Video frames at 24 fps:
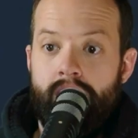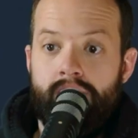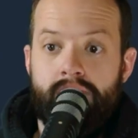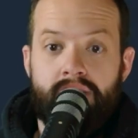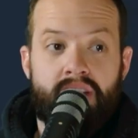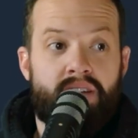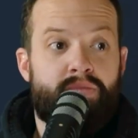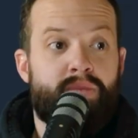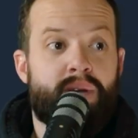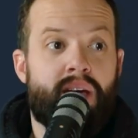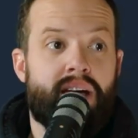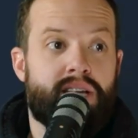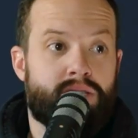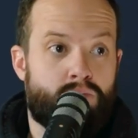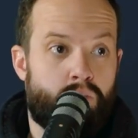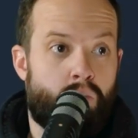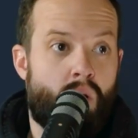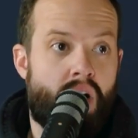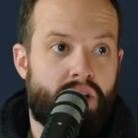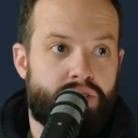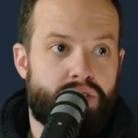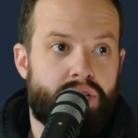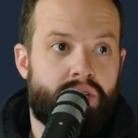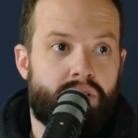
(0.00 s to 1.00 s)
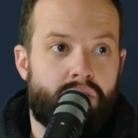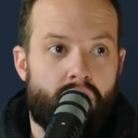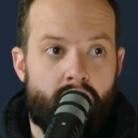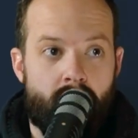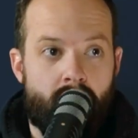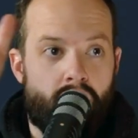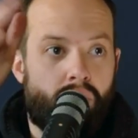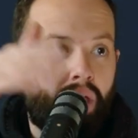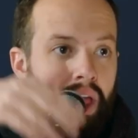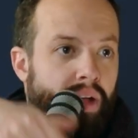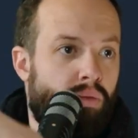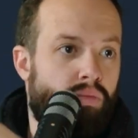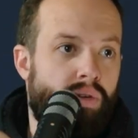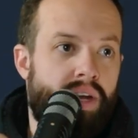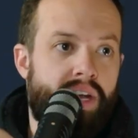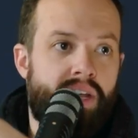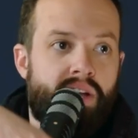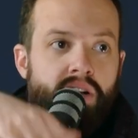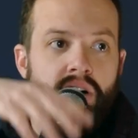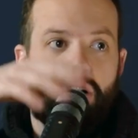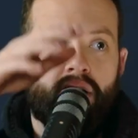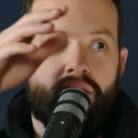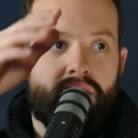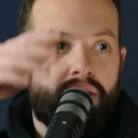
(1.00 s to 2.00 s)
so the FBI is watching
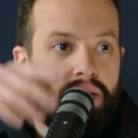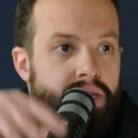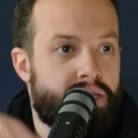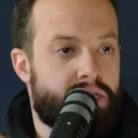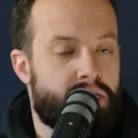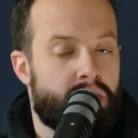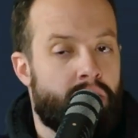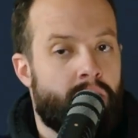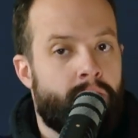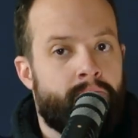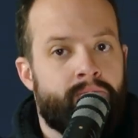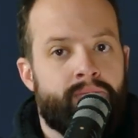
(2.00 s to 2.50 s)
reading all of these.